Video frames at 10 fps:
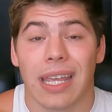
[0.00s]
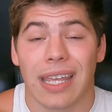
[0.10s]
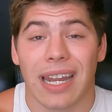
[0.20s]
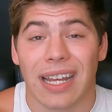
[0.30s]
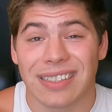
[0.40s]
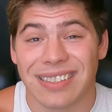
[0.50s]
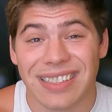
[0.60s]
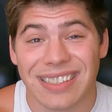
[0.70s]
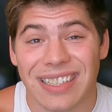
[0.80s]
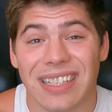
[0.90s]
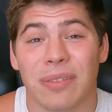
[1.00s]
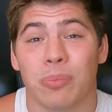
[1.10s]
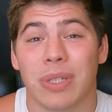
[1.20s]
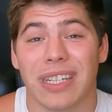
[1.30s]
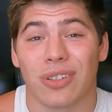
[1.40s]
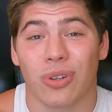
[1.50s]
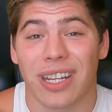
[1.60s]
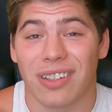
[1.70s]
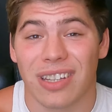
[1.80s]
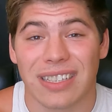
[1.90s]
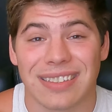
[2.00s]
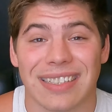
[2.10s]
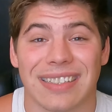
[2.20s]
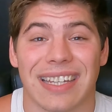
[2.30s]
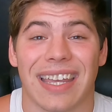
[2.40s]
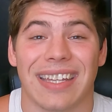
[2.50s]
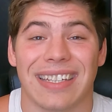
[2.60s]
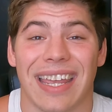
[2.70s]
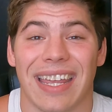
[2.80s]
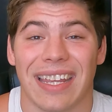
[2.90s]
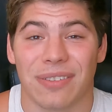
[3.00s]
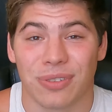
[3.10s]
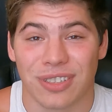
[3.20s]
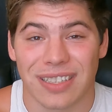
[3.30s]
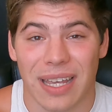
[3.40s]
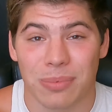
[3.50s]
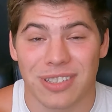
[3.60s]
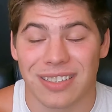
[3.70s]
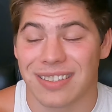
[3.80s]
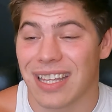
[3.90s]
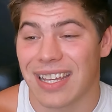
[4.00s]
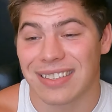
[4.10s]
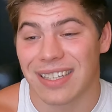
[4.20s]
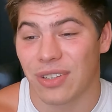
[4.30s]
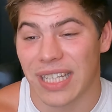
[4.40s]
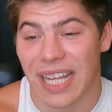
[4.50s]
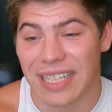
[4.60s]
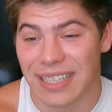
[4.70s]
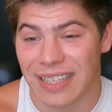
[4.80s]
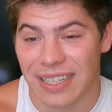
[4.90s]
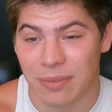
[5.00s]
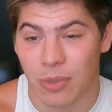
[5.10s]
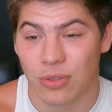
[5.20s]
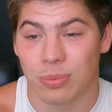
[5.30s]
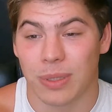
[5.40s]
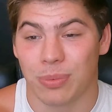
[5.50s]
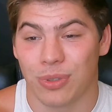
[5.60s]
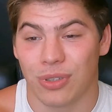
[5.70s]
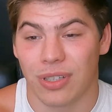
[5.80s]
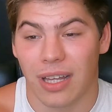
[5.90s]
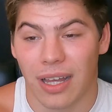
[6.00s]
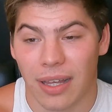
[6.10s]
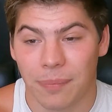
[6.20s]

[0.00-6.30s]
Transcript: And honestly, being greater than 6K a day for steps does not sound like anything, and most people